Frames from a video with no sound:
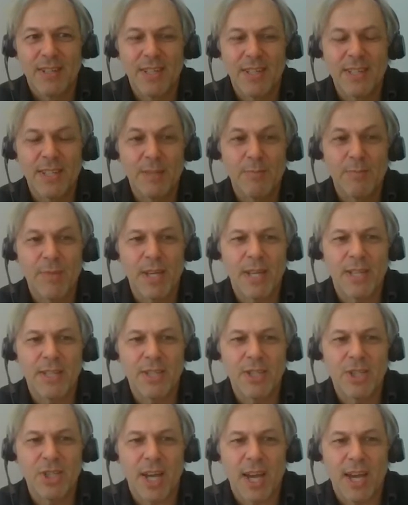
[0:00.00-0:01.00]
This is
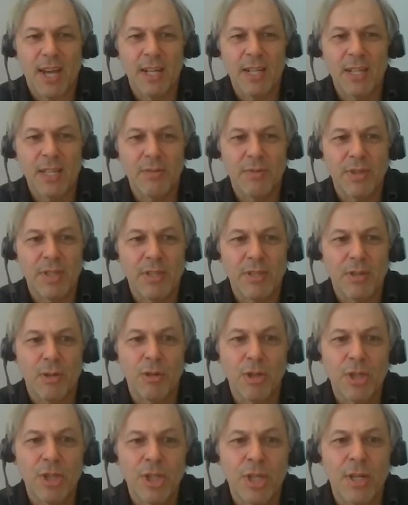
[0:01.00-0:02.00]
Mia's child with
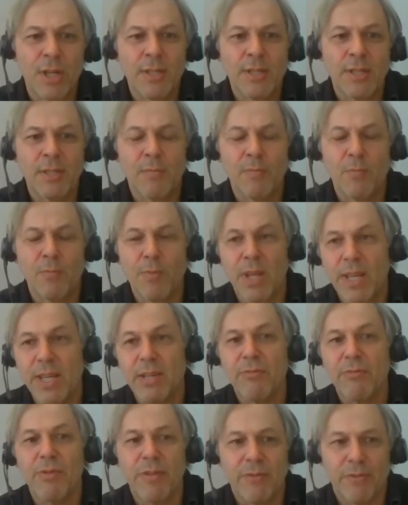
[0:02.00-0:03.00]
soldiers
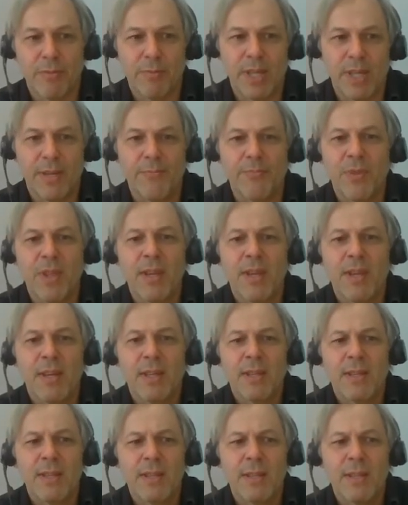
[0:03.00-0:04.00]
playing with me.
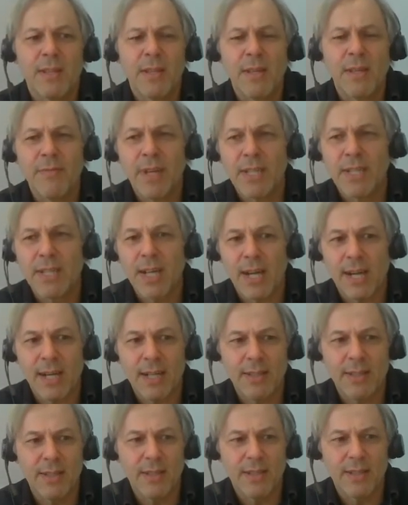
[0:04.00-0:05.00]
They were
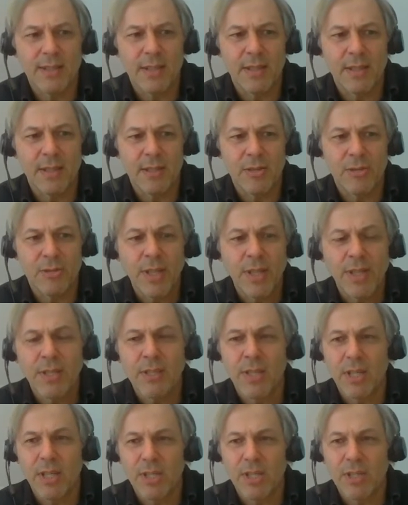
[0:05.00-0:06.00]
guarding the train
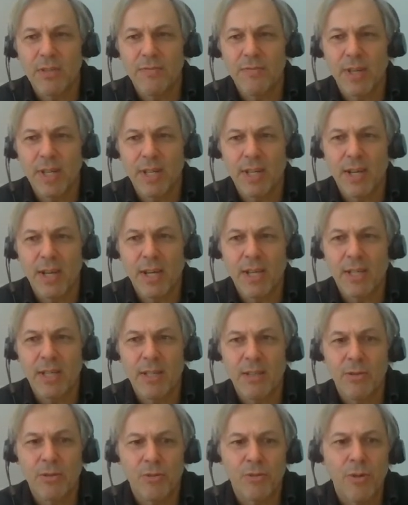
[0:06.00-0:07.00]
station where
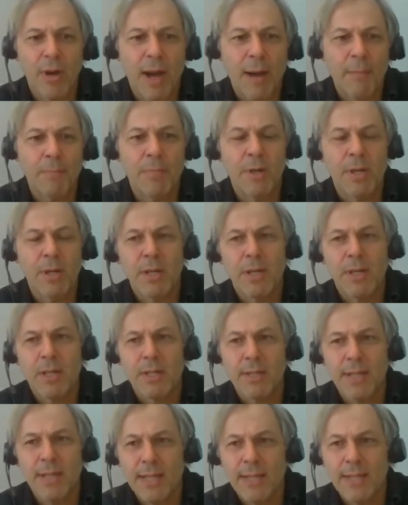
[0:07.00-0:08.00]
I grew up.
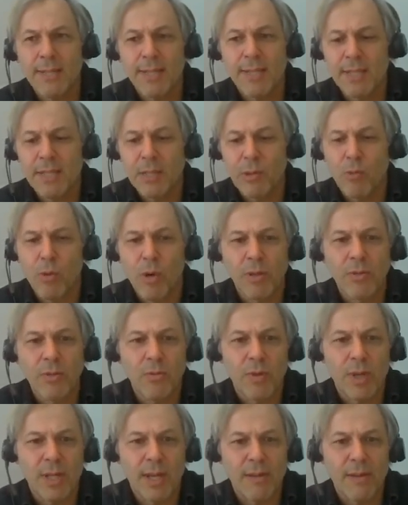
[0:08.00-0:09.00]
1961,
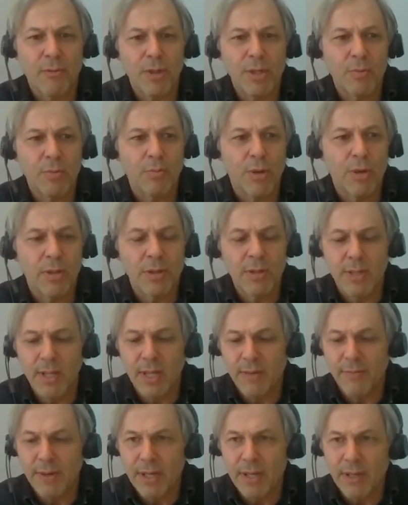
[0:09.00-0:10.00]
when I was born,
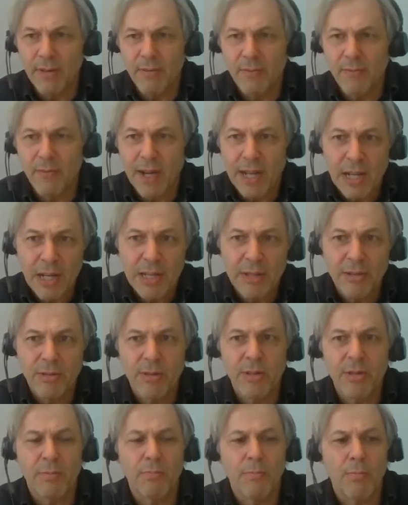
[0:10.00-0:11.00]
there were
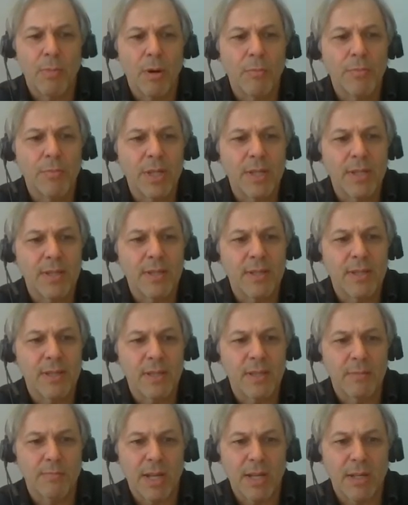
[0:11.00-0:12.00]
violent bombings
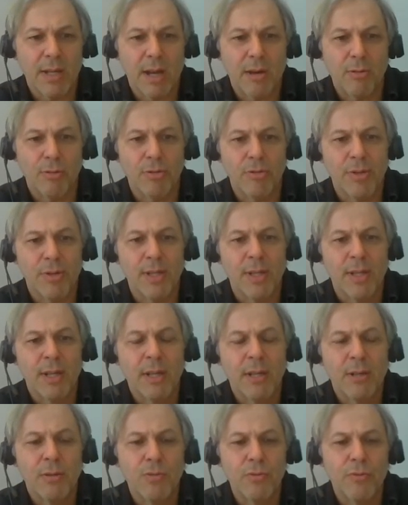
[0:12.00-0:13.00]
in my country
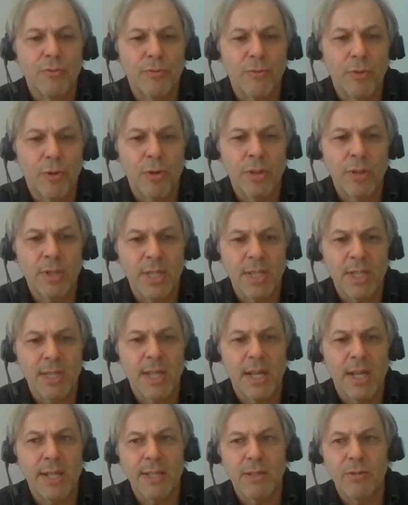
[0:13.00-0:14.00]
to force
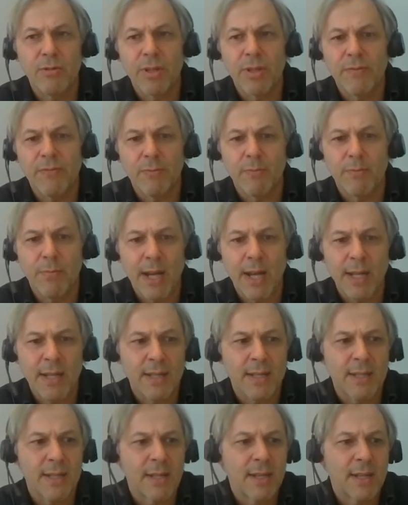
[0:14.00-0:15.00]
Italy to give
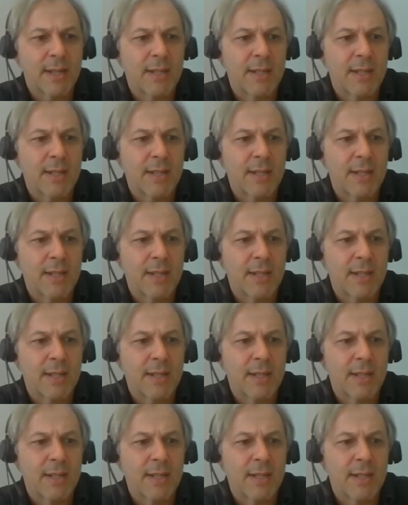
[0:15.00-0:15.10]
back